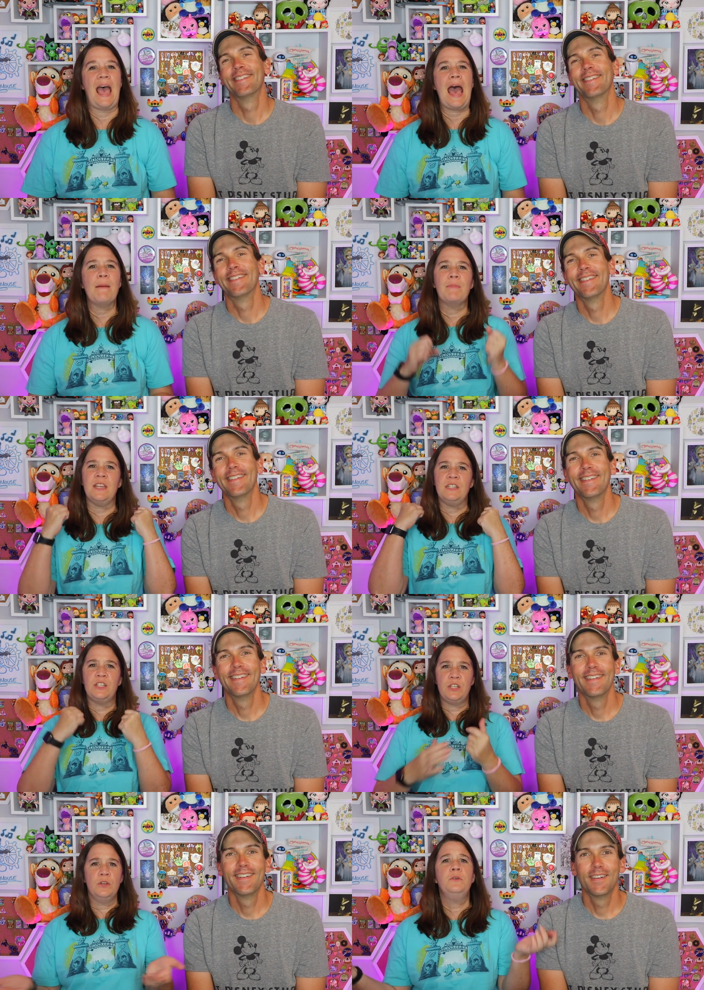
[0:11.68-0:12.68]
Speaker 1: Happy
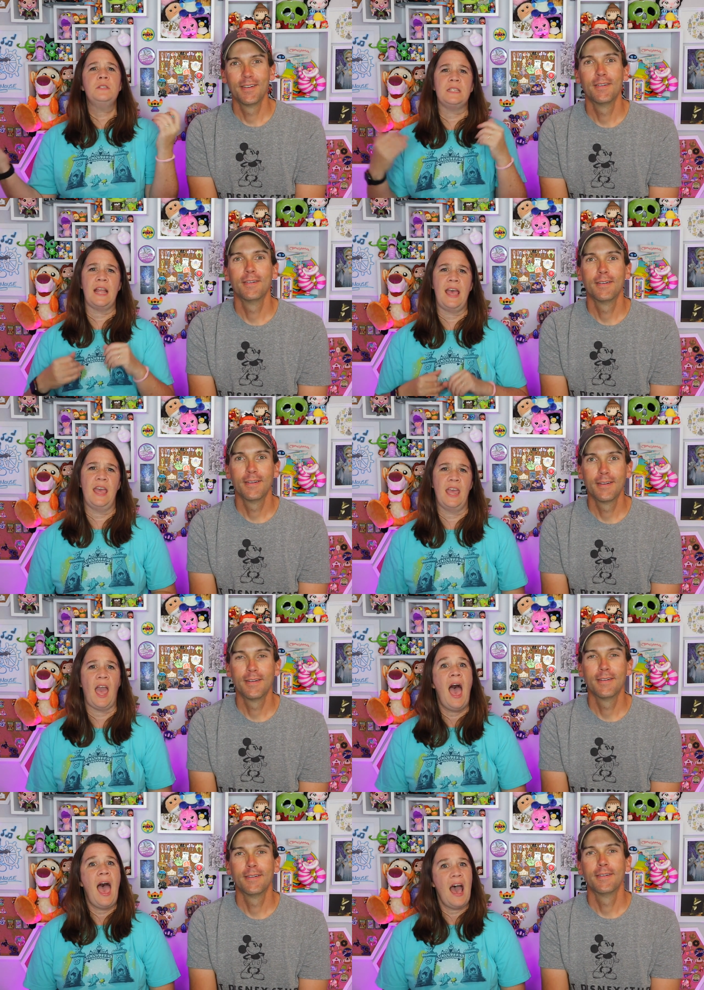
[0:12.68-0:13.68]

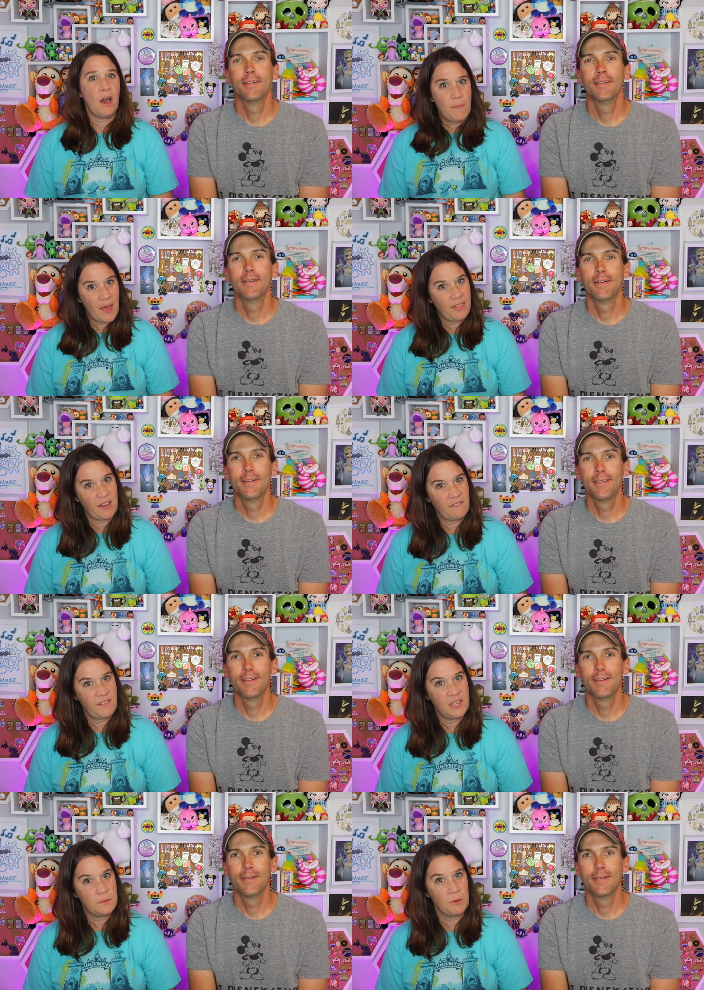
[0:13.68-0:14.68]
Tuesday. How about that
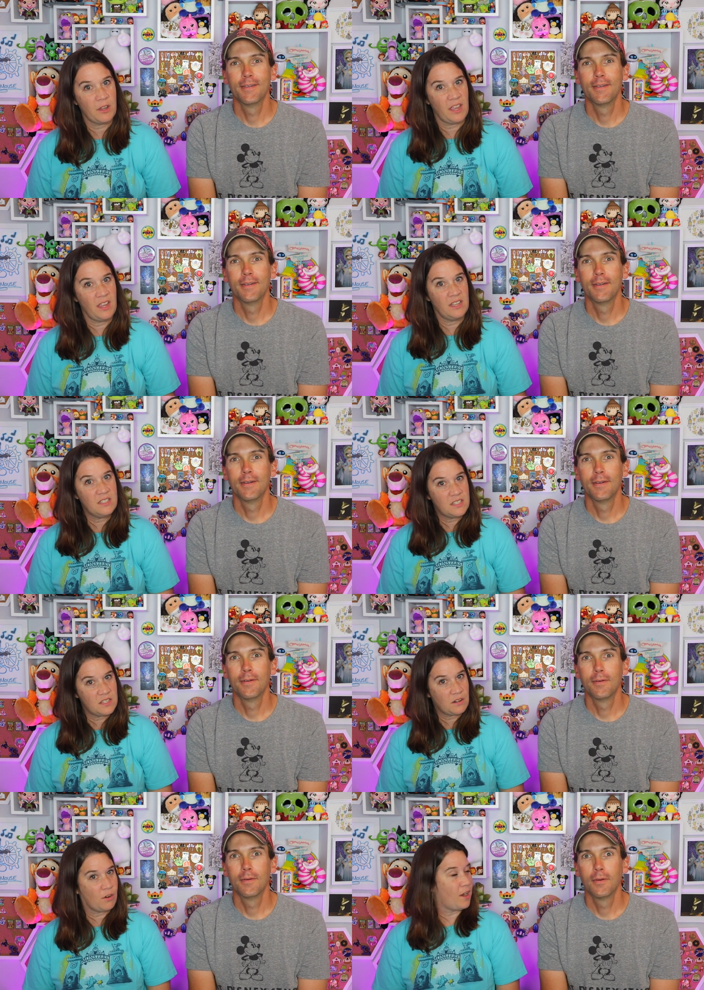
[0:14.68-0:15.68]
Facebook
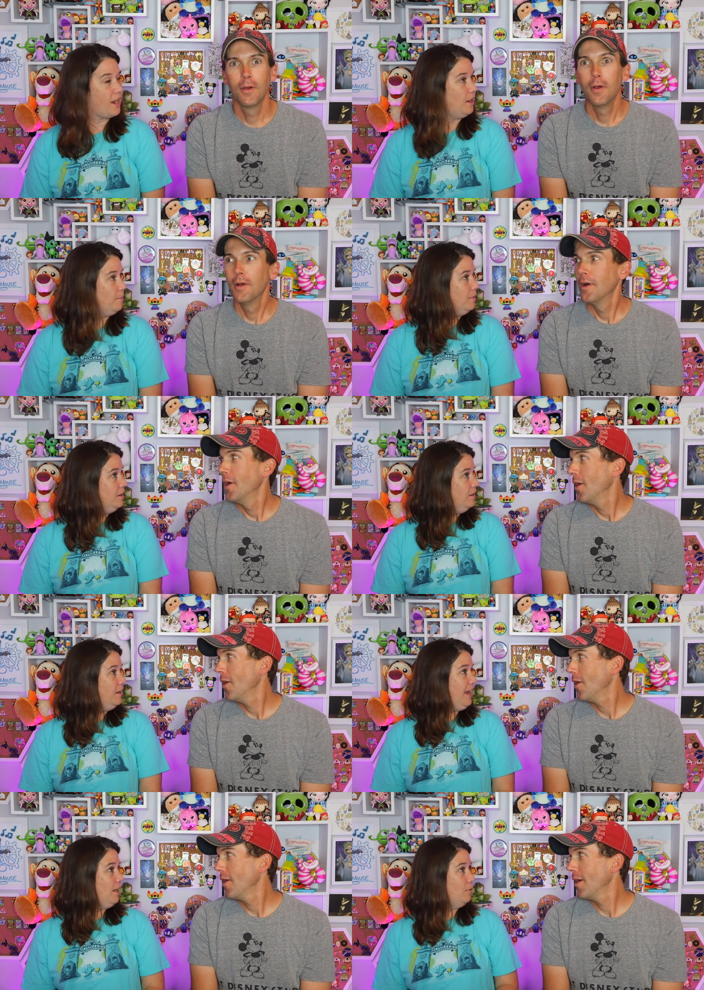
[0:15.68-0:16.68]
Instagram?
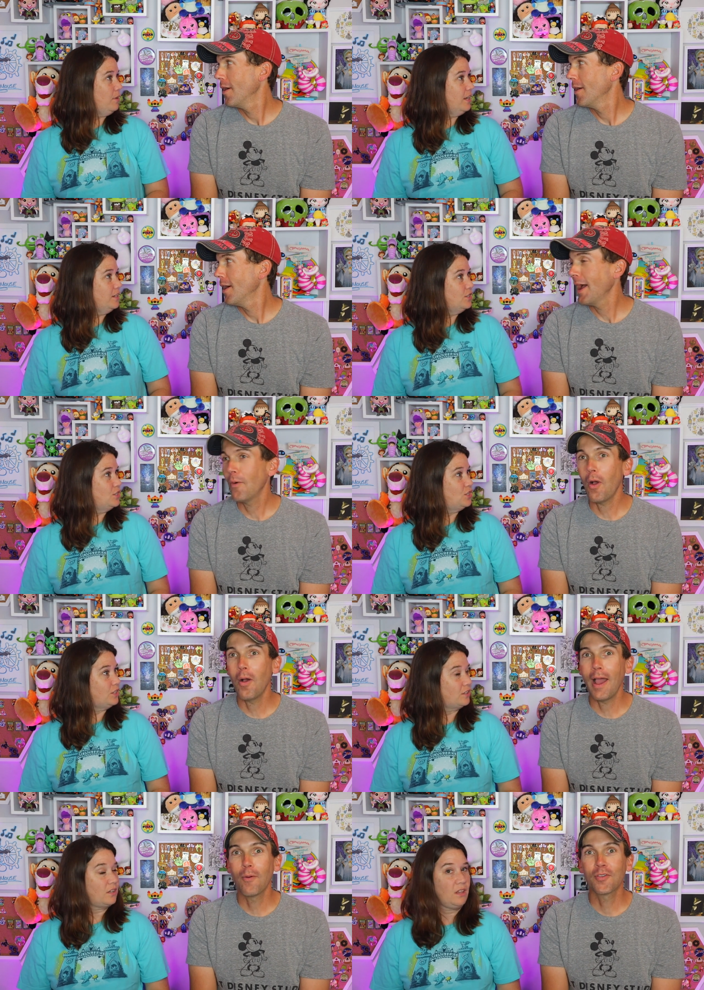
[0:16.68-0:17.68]
outage. I,
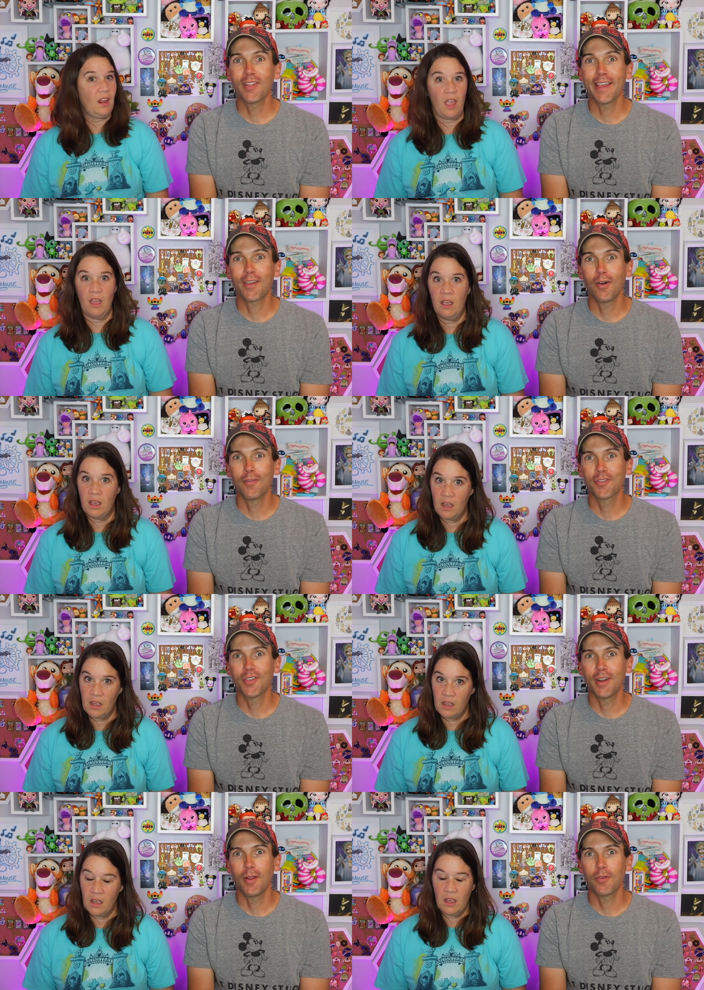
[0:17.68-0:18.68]
I,
Speaker 2: was like, all of a
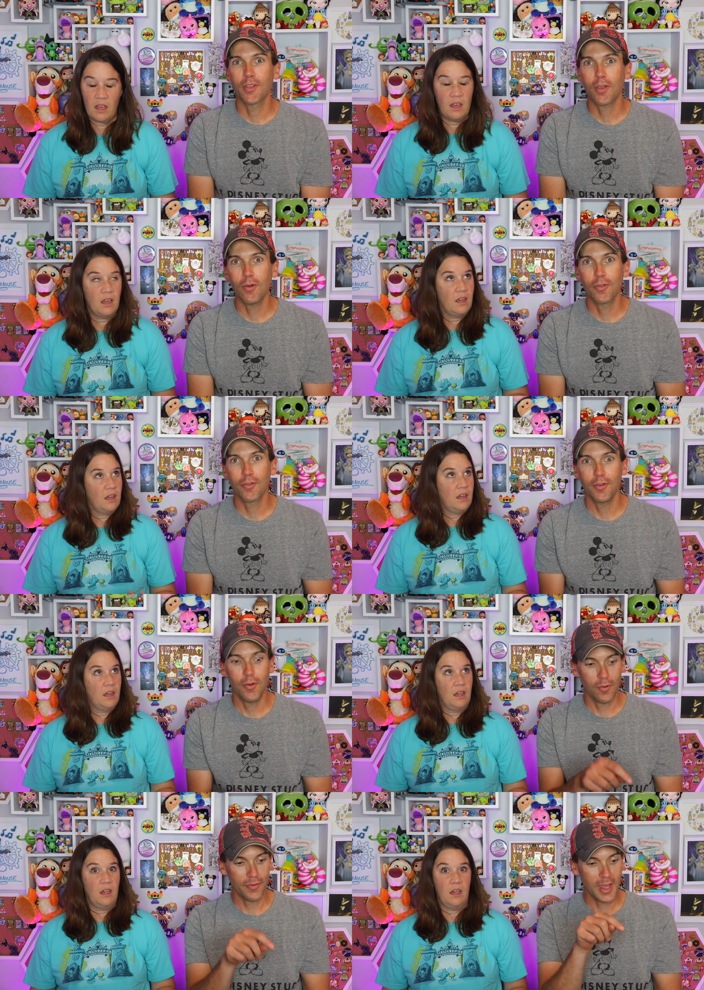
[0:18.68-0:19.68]
sudden, I was like, oh, there's a
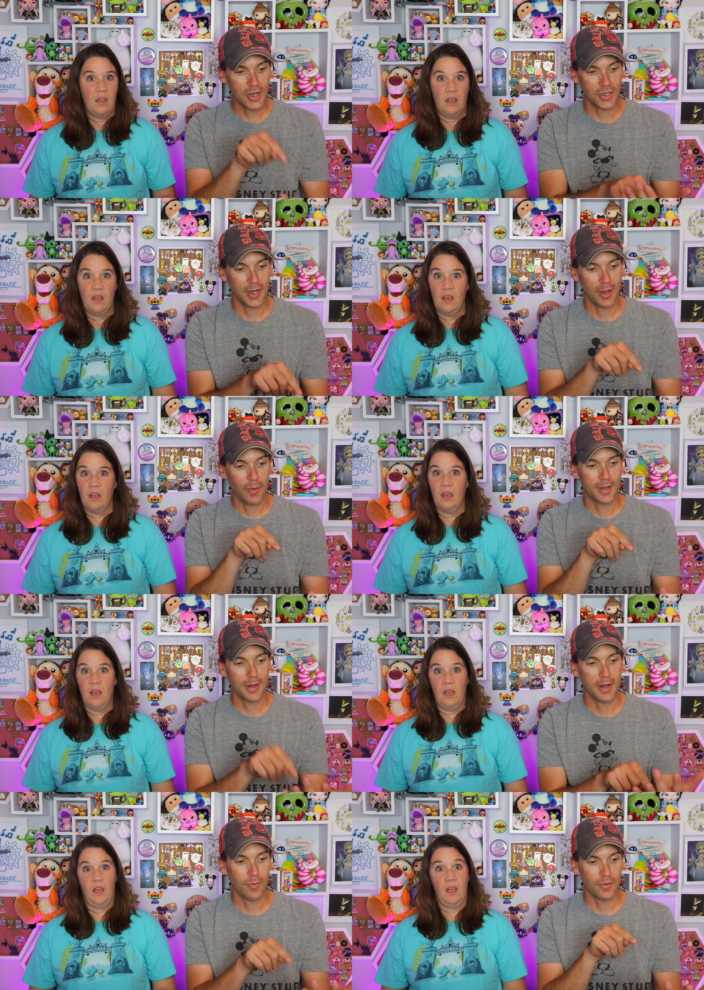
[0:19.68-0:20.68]
notification. I went
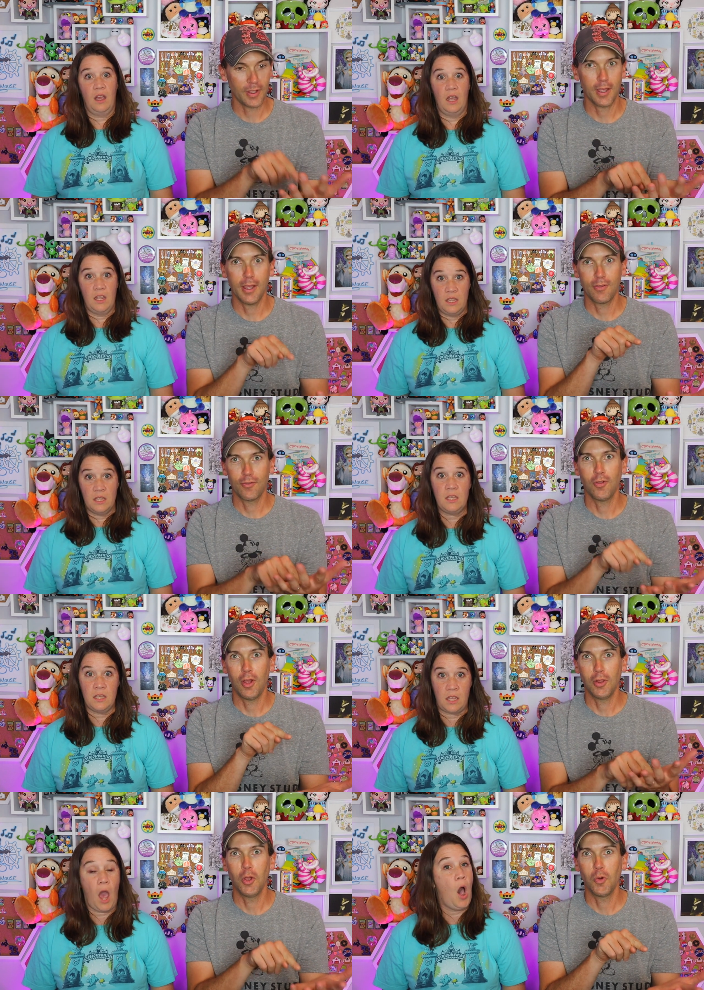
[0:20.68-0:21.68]
to, and it was like, it's.
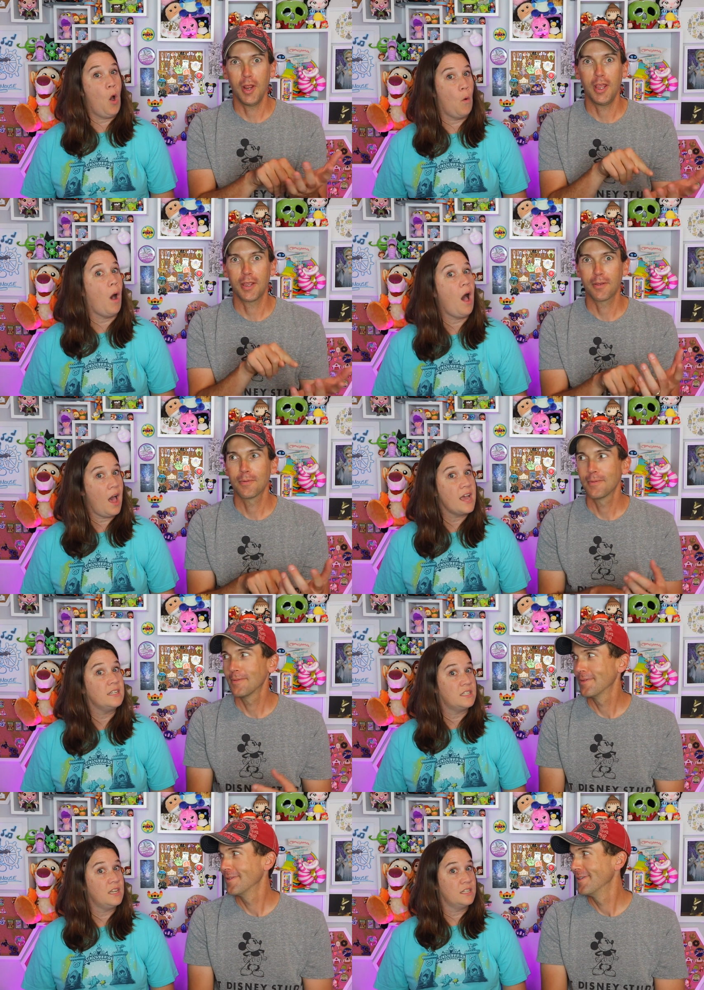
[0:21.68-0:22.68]
Speaker 1: Yeah, oh, I
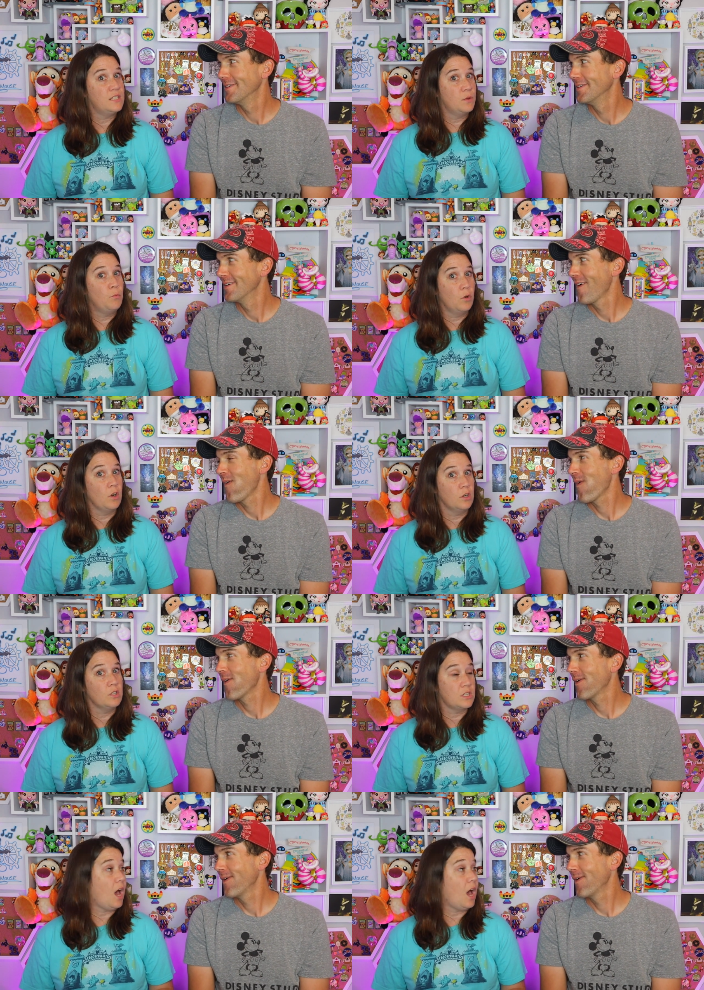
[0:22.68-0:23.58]
said some words.